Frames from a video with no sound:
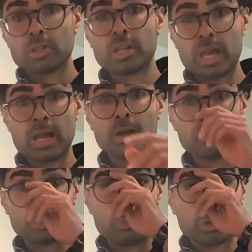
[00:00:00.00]

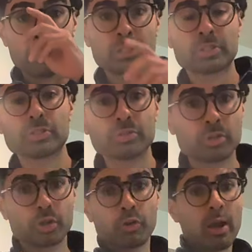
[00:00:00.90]
Now, we're going to
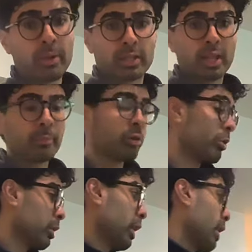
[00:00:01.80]
grab a lemon or
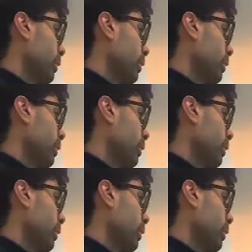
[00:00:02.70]
a lime,